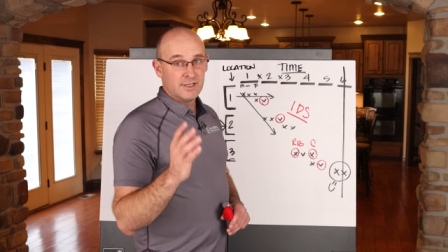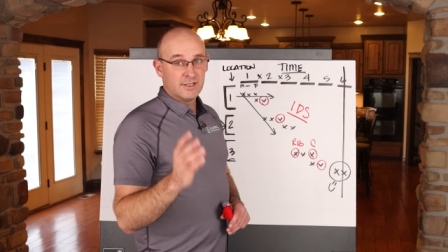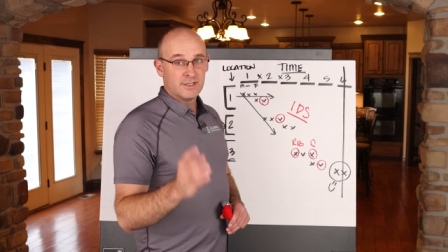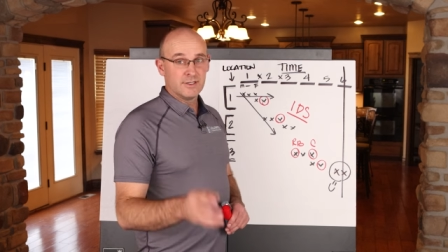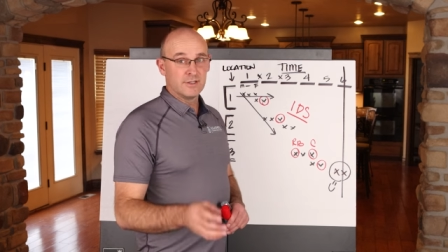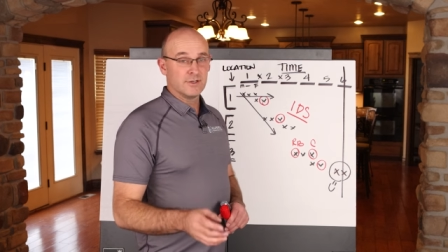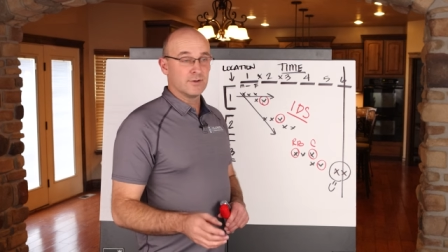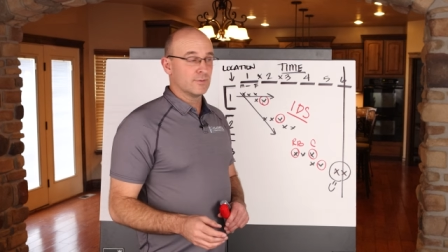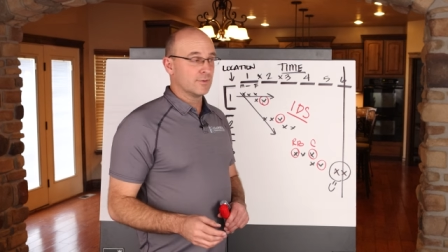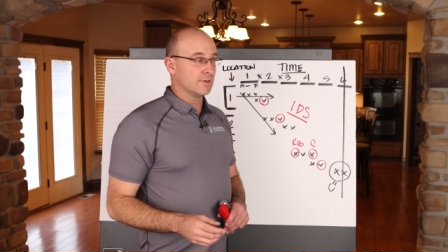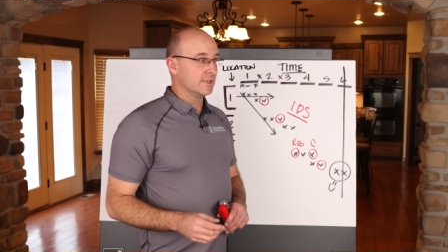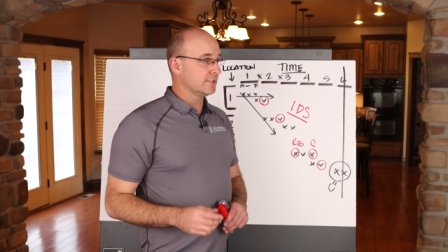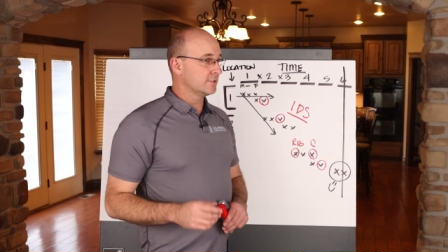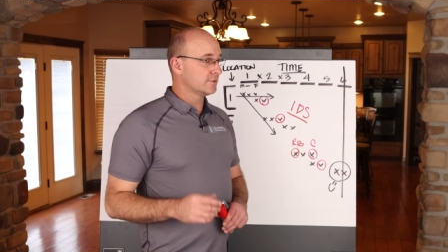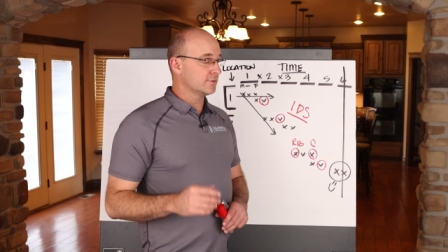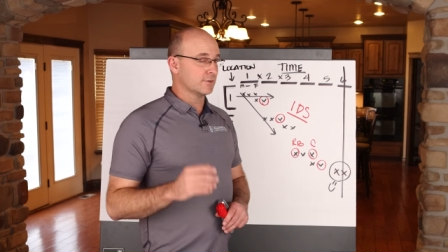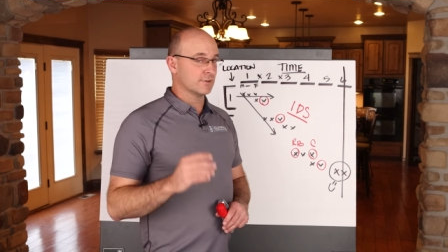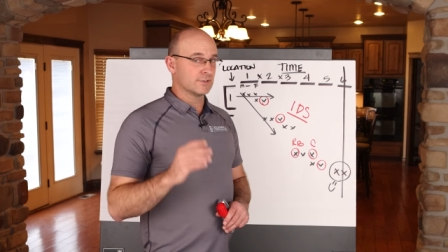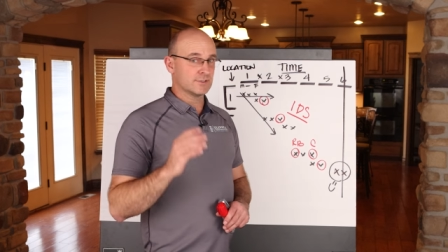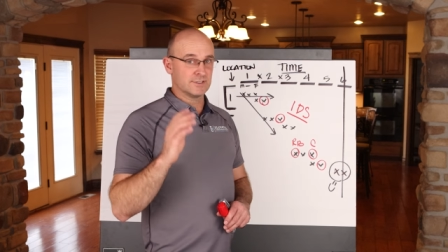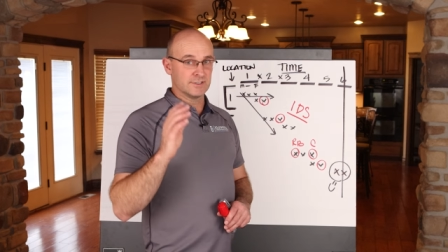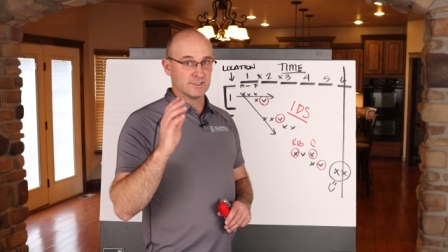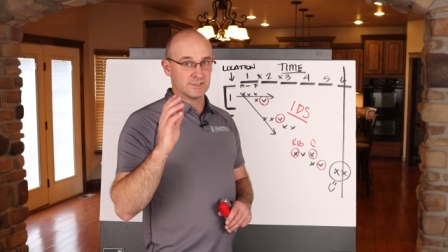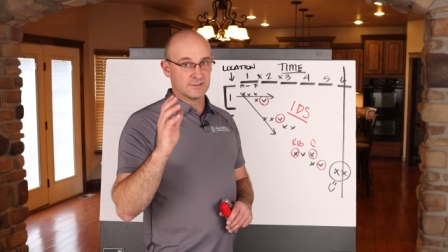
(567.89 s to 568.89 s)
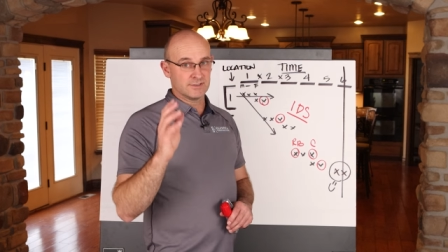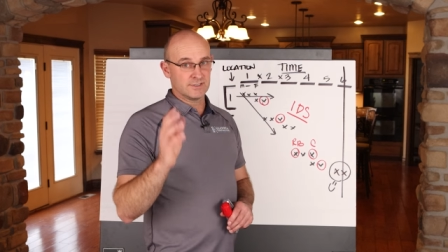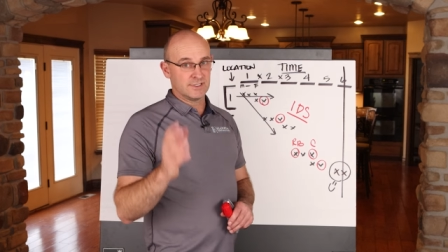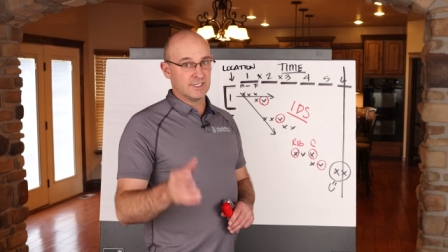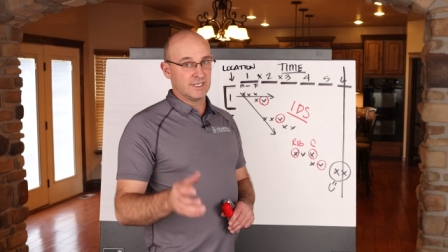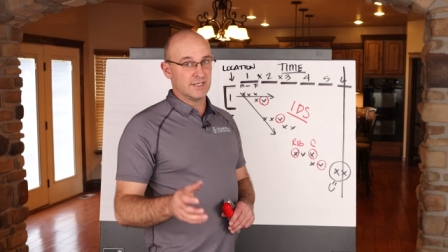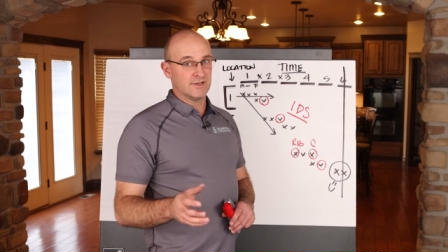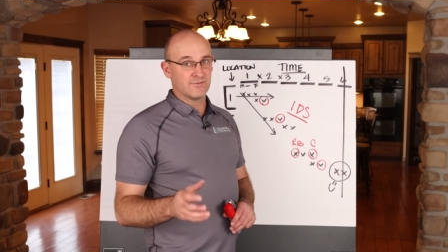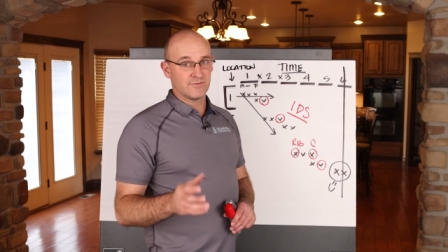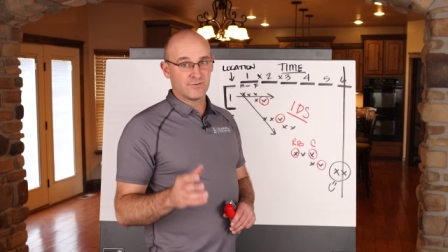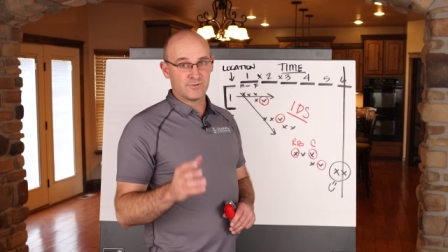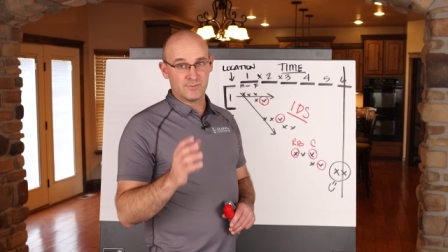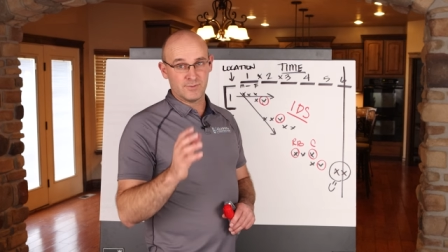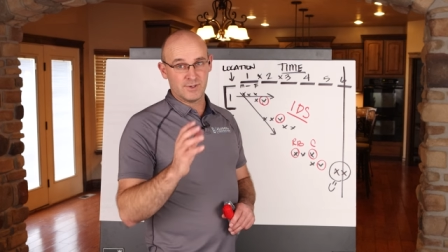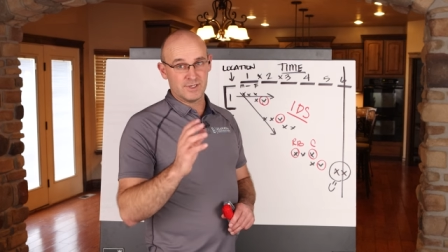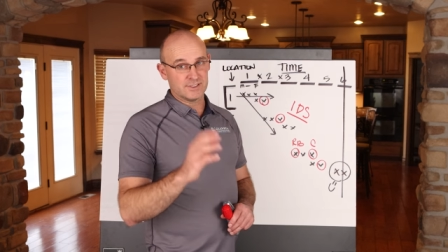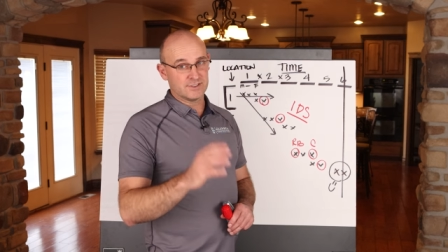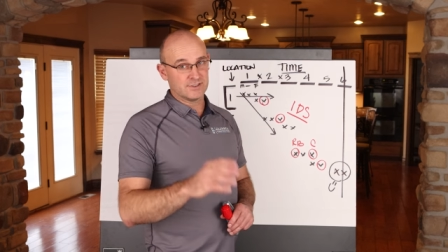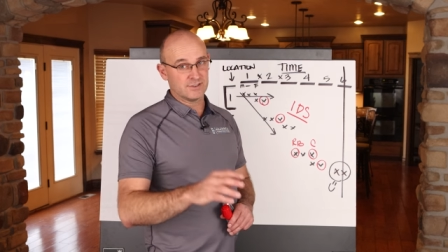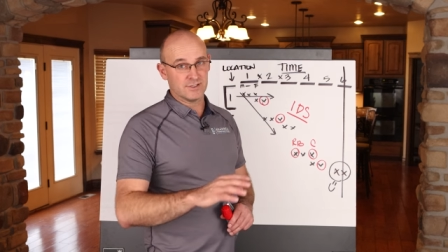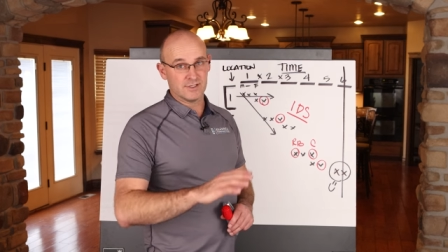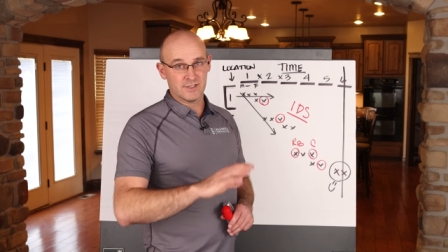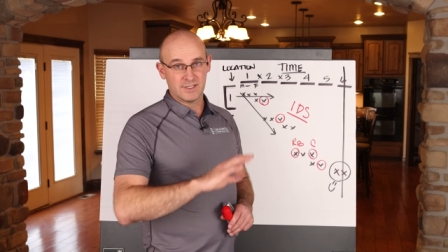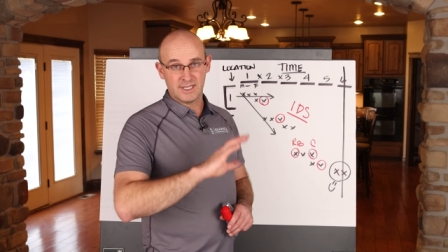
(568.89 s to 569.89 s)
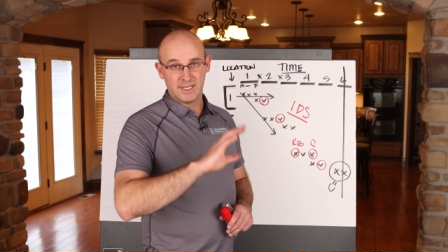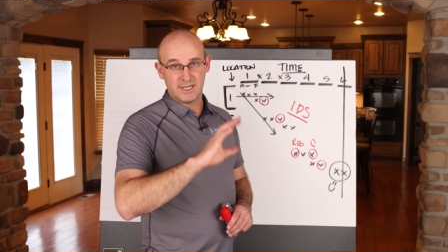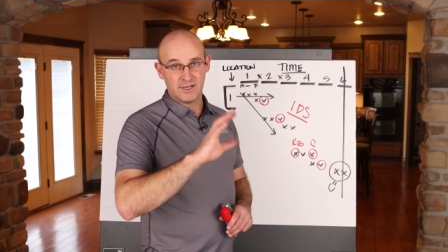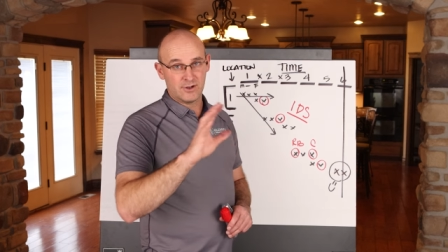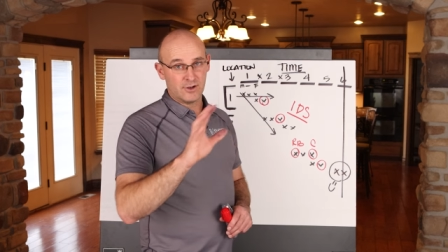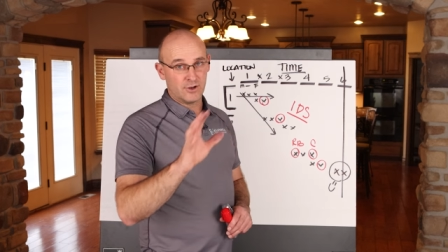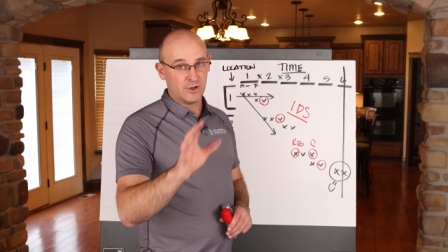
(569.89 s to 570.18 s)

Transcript: the resources, the information, the layout,